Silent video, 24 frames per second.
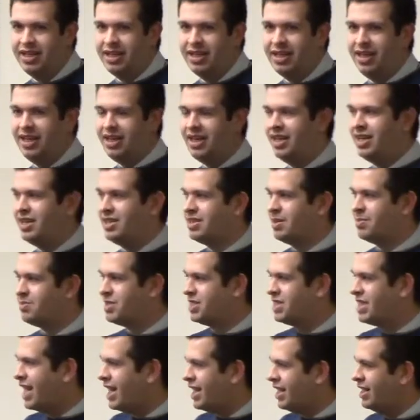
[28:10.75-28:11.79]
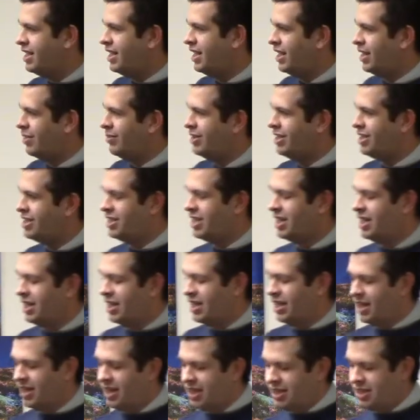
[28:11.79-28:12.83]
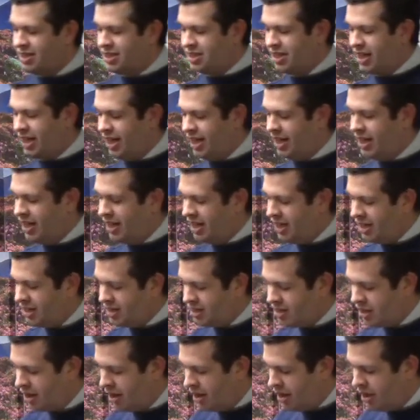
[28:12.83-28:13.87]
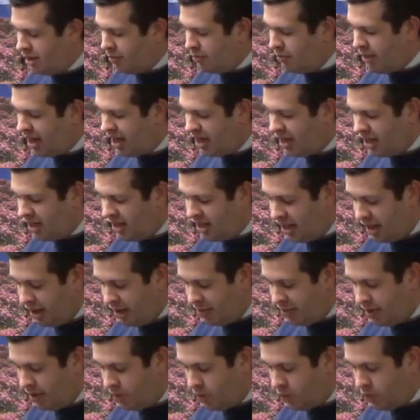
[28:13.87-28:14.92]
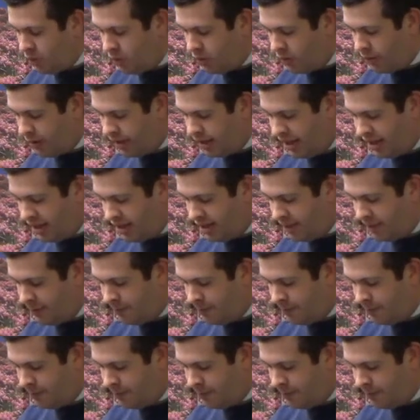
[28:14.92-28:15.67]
It is upsetting him. It is making him worried.